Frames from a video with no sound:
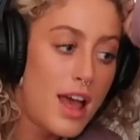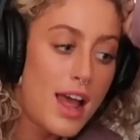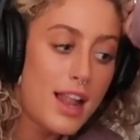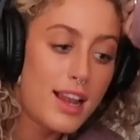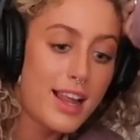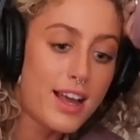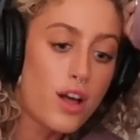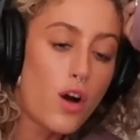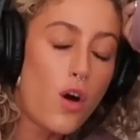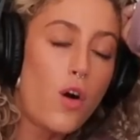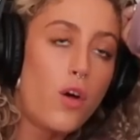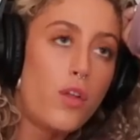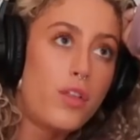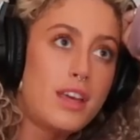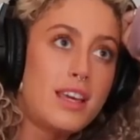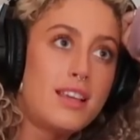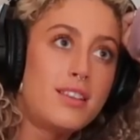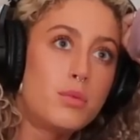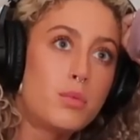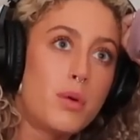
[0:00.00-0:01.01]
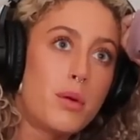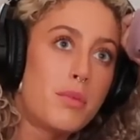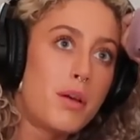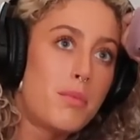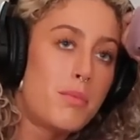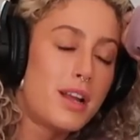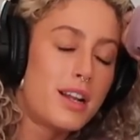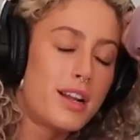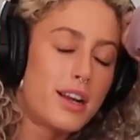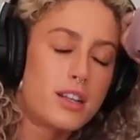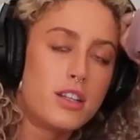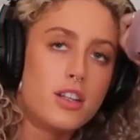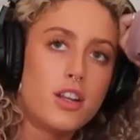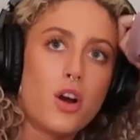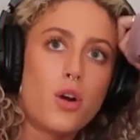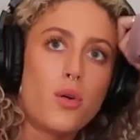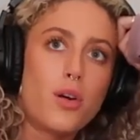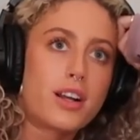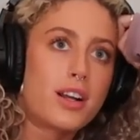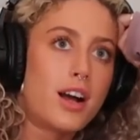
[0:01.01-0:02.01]
Like all these women being like,
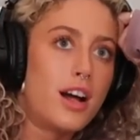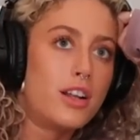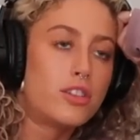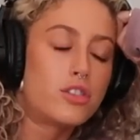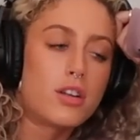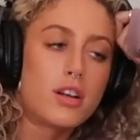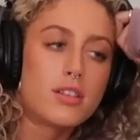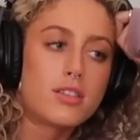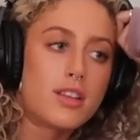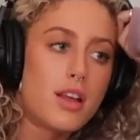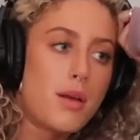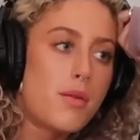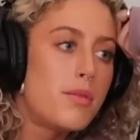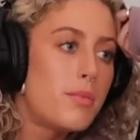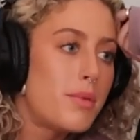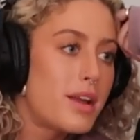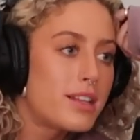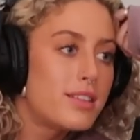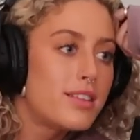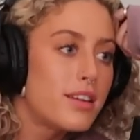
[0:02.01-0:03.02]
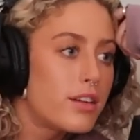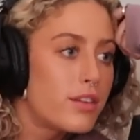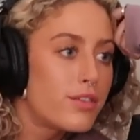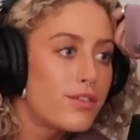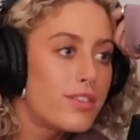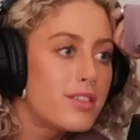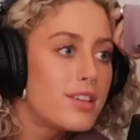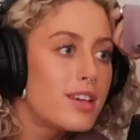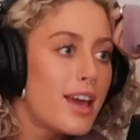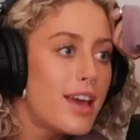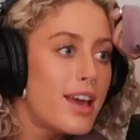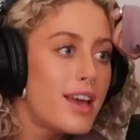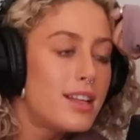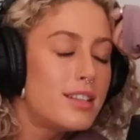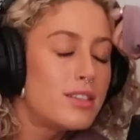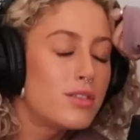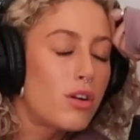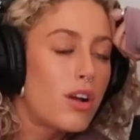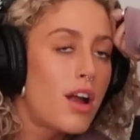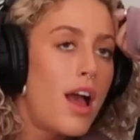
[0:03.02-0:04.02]
no, I can't trust him to make dinner for the
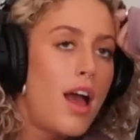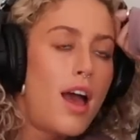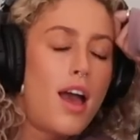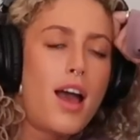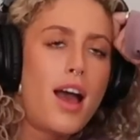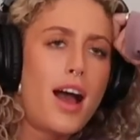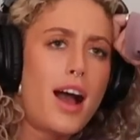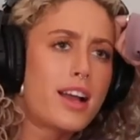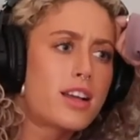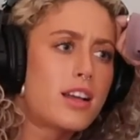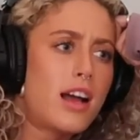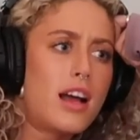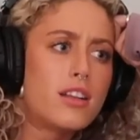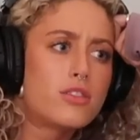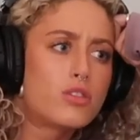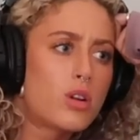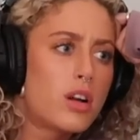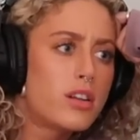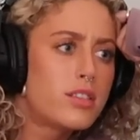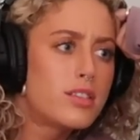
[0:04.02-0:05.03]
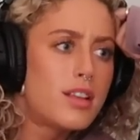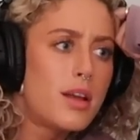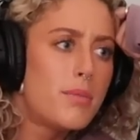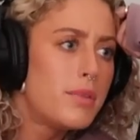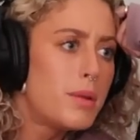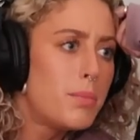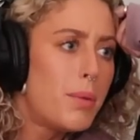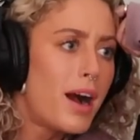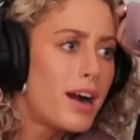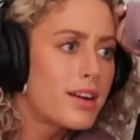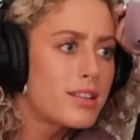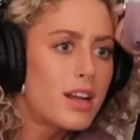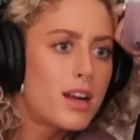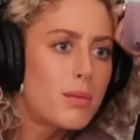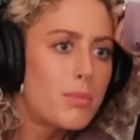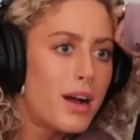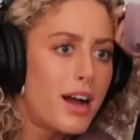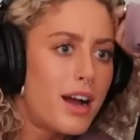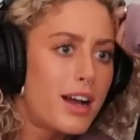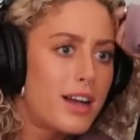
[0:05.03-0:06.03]
kids, or I can't trust him to pack their
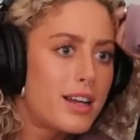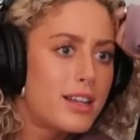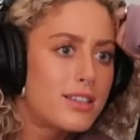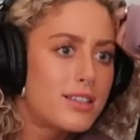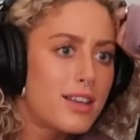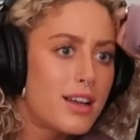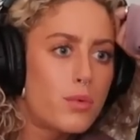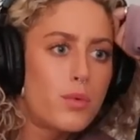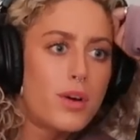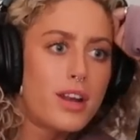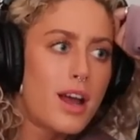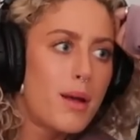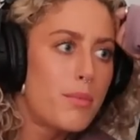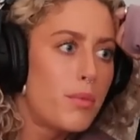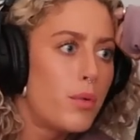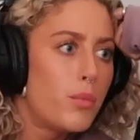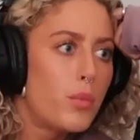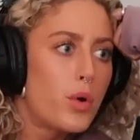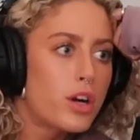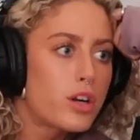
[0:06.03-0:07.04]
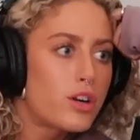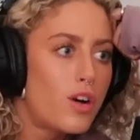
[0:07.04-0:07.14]
bags like when I'm on work